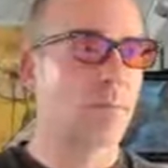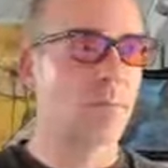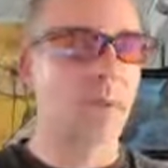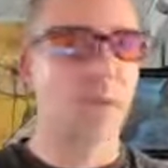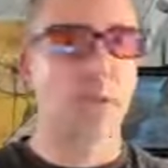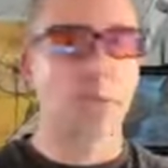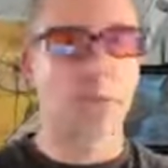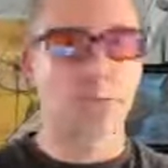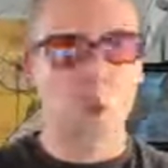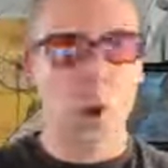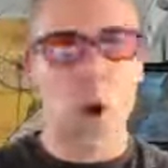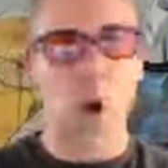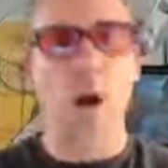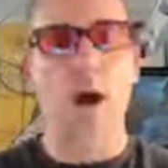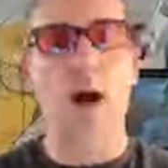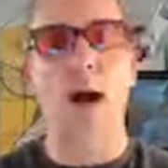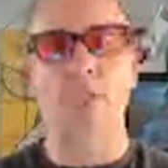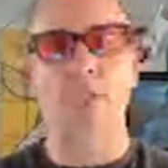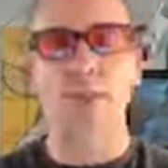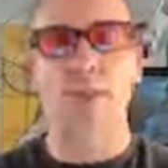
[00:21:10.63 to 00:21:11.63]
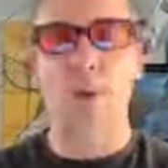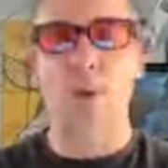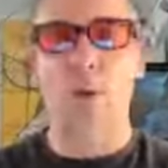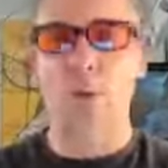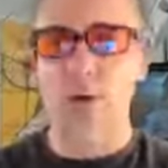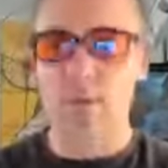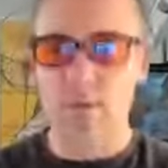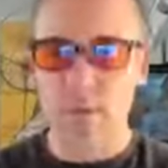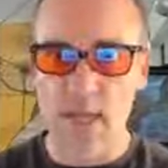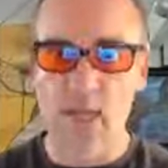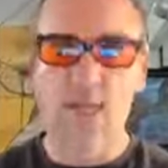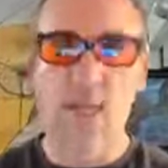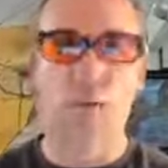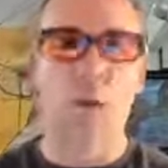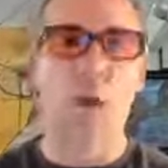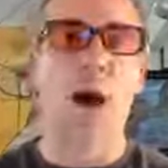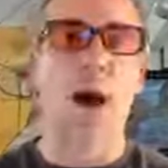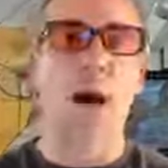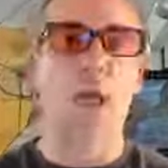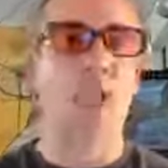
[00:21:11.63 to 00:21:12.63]
Because you are awesome. And I want to thank you for
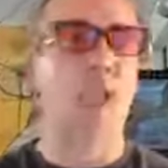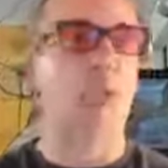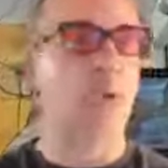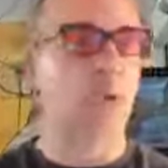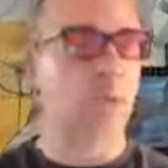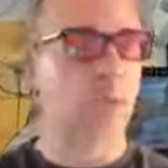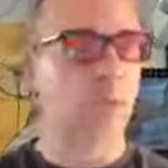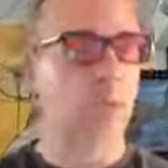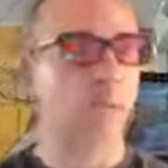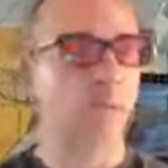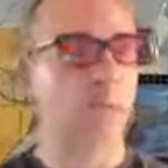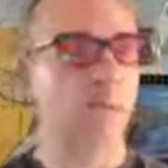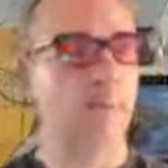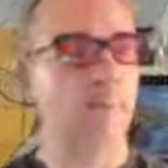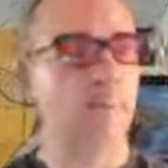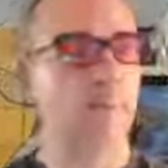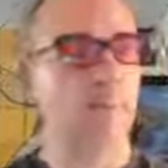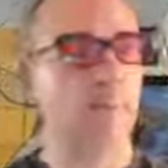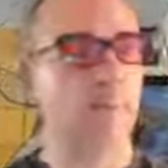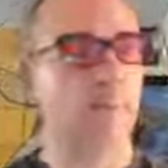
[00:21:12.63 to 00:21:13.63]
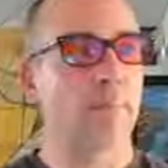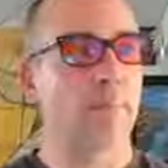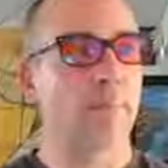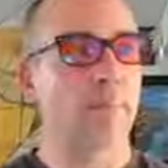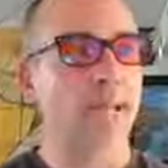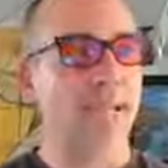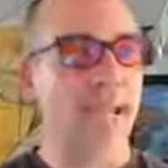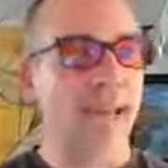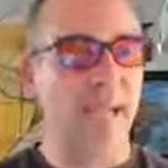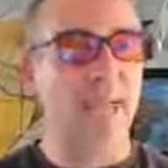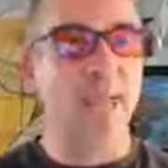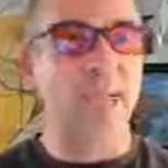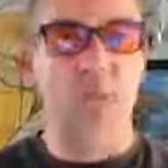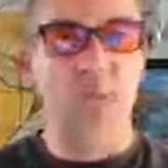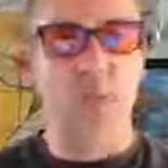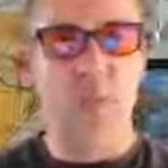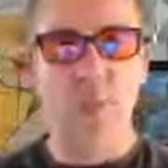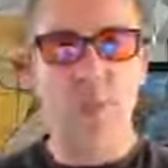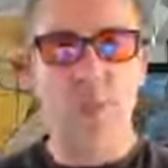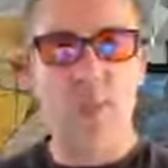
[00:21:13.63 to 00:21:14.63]
watching. I want to say, be
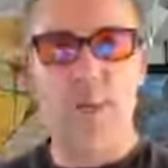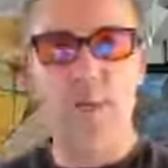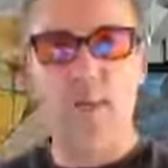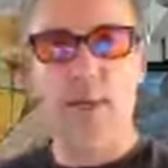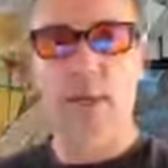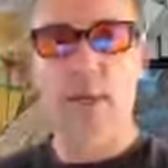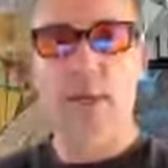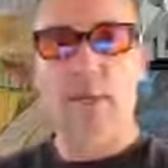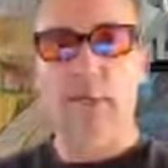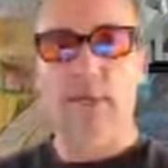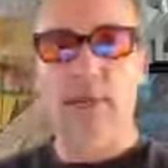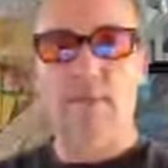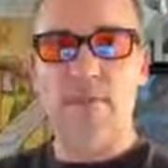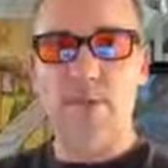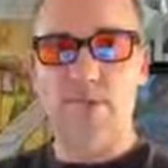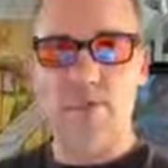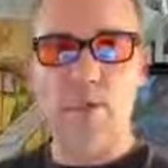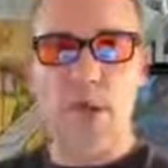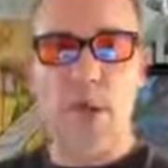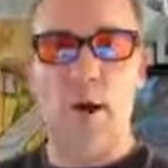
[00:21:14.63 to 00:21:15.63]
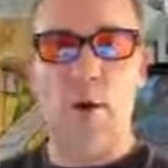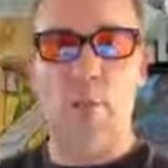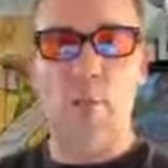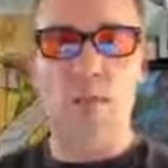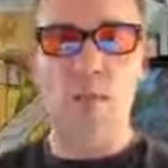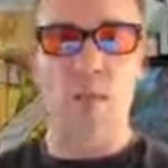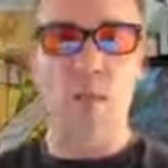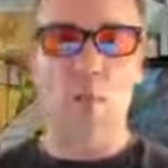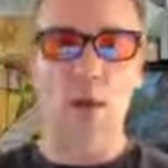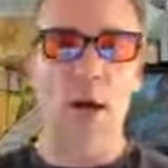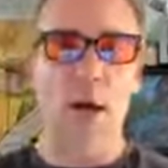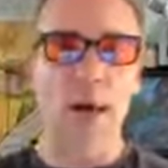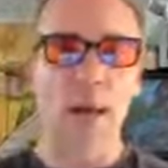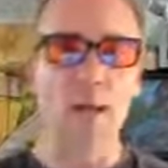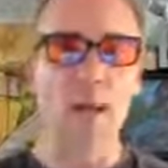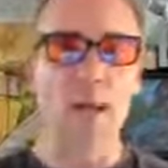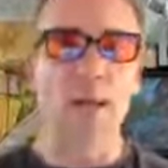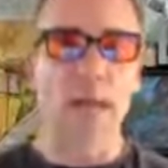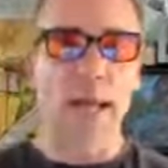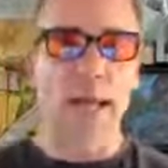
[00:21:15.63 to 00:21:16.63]
excellent to each other, hit the bell, be
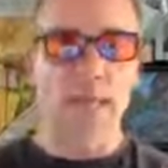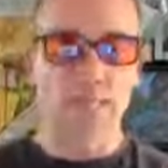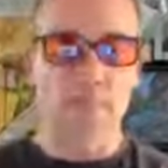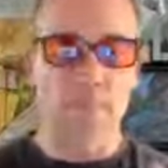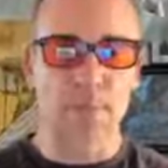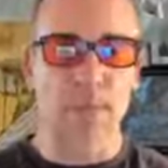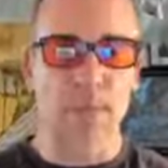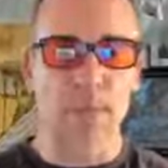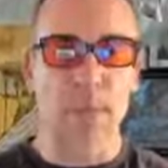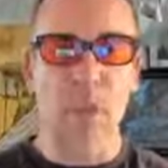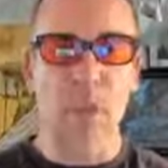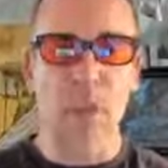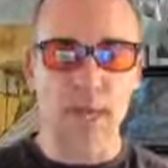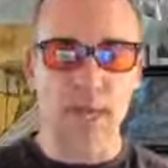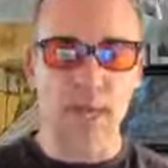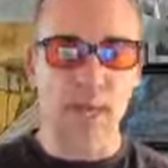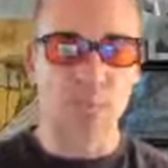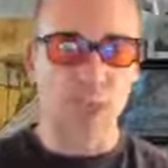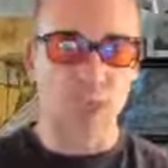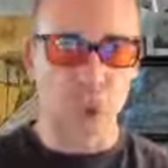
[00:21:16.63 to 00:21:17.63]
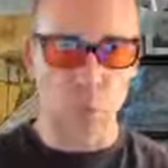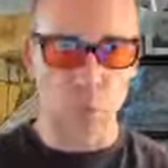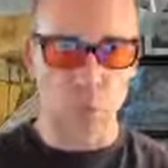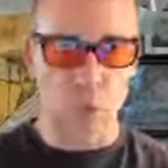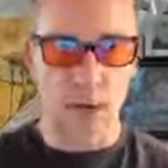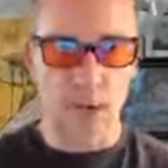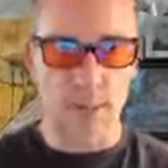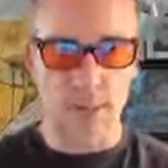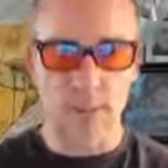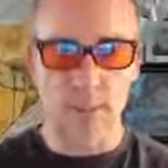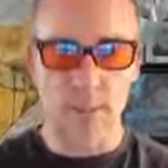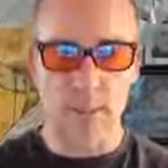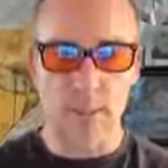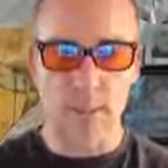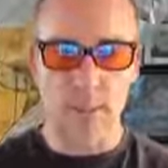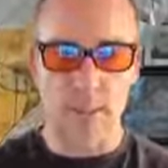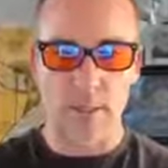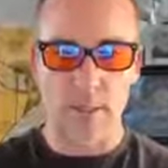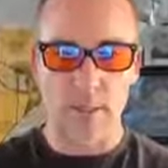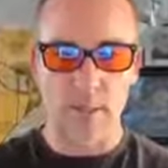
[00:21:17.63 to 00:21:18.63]
well, and be the change you want to
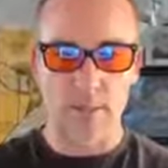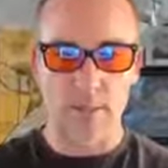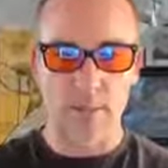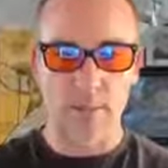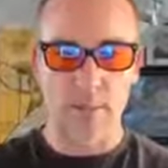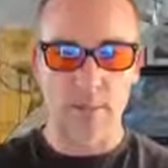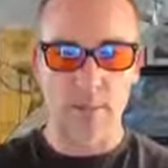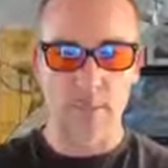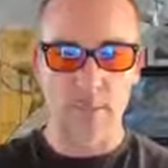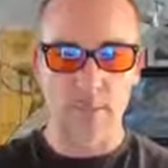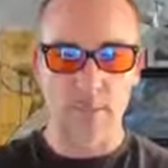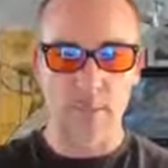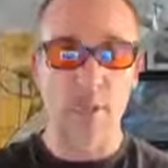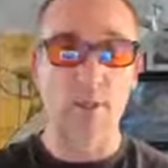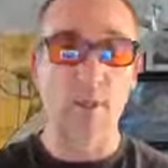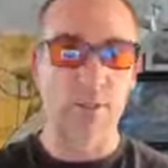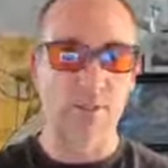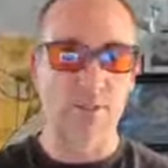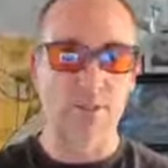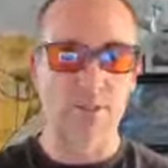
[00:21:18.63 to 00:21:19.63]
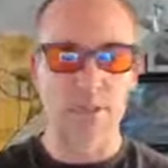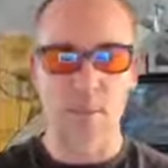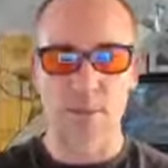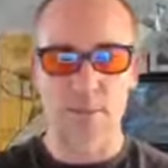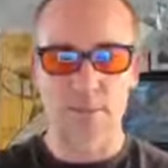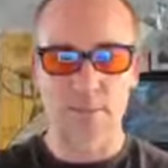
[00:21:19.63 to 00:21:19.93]
see. I'll see you soon.